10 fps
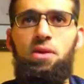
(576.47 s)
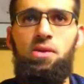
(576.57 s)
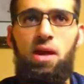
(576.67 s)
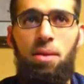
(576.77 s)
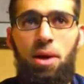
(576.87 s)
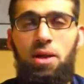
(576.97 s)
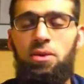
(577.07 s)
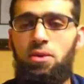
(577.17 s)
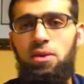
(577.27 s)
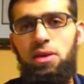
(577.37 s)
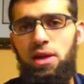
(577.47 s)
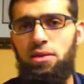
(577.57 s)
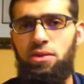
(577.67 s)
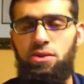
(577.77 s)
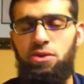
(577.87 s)
am I looking
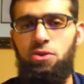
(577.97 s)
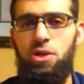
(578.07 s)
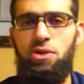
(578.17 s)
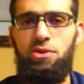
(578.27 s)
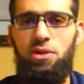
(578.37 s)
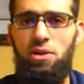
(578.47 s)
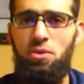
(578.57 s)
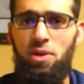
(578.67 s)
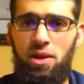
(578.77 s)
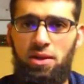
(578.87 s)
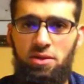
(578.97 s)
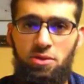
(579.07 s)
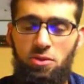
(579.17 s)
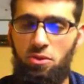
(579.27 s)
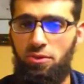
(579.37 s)
at the situation in a way that's
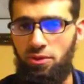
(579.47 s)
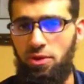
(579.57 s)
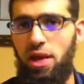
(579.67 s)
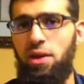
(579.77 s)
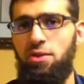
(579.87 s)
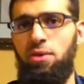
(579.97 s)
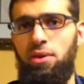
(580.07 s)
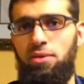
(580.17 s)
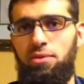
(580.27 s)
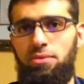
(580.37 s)
truthful and accurate?